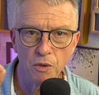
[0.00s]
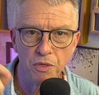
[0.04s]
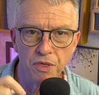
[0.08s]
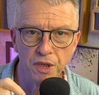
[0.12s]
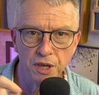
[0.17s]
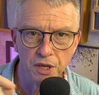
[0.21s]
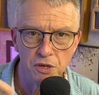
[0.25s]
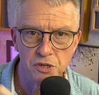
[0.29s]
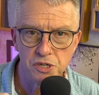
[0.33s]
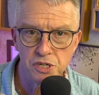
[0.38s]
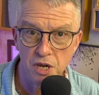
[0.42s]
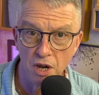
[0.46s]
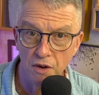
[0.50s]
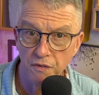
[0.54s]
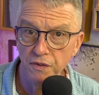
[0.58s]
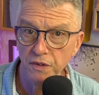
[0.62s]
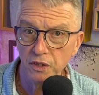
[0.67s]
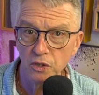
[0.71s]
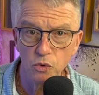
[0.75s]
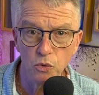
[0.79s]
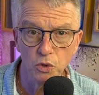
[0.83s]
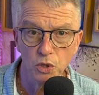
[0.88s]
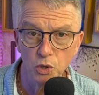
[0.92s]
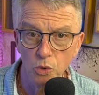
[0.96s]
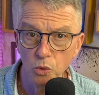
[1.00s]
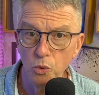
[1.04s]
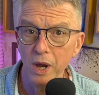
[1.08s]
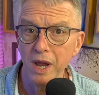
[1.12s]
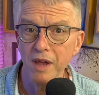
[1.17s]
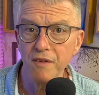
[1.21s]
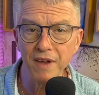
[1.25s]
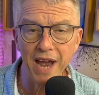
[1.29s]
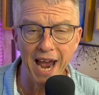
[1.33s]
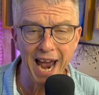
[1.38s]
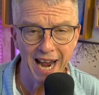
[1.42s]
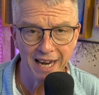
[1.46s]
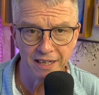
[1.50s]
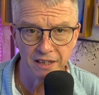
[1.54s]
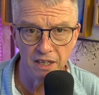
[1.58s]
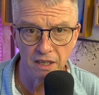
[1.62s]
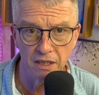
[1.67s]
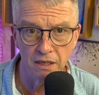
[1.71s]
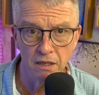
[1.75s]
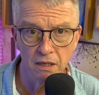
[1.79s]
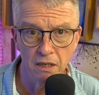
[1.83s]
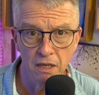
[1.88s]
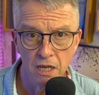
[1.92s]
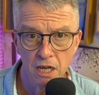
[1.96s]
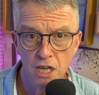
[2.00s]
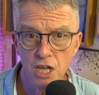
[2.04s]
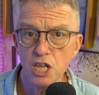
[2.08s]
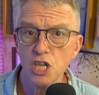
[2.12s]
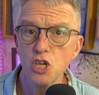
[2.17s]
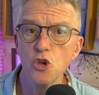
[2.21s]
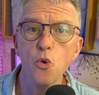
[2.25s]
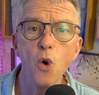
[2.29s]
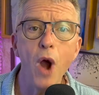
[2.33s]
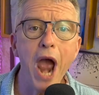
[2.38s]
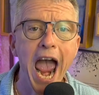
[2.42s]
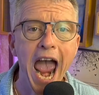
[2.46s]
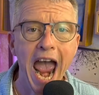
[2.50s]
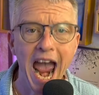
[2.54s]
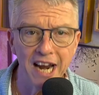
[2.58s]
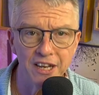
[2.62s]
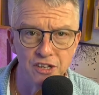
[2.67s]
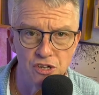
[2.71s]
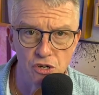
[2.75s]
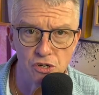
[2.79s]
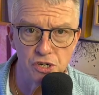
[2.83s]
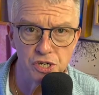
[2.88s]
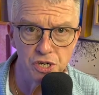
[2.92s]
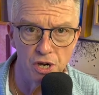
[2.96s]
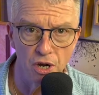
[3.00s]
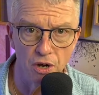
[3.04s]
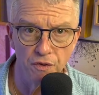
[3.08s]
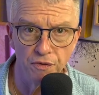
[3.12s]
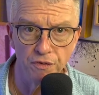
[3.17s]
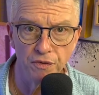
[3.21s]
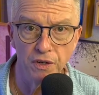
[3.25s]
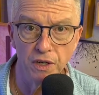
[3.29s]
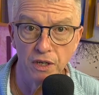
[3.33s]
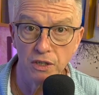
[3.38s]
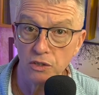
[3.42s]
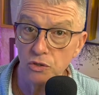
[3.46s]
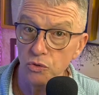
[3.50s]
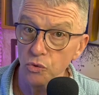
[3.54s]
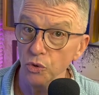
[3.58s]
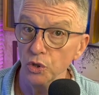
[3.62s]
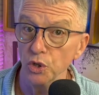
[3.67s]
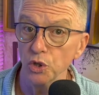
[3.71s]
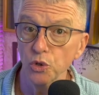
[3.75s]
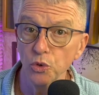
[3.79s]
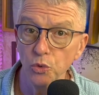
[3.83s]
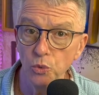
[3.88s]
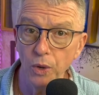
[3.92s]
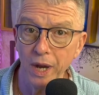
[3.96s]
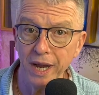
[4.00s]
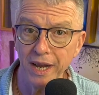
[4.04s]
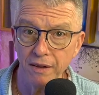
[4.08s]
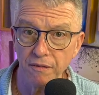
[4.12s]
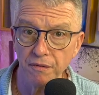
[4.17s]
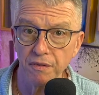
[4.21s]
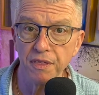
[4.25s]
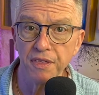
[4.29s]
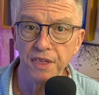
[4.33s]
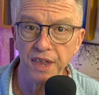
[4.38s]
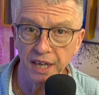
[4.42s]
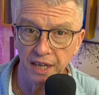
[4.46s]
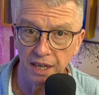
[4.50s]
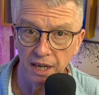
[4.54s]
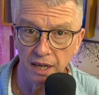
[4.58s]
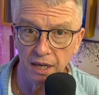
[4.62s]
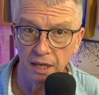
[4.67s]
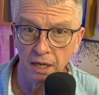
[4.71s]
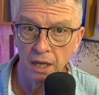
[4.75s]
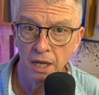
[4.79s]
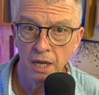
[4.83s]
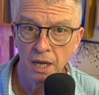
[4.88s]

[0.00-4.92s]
think yourself into a new way of acting. You act yourself into a new way of thinking.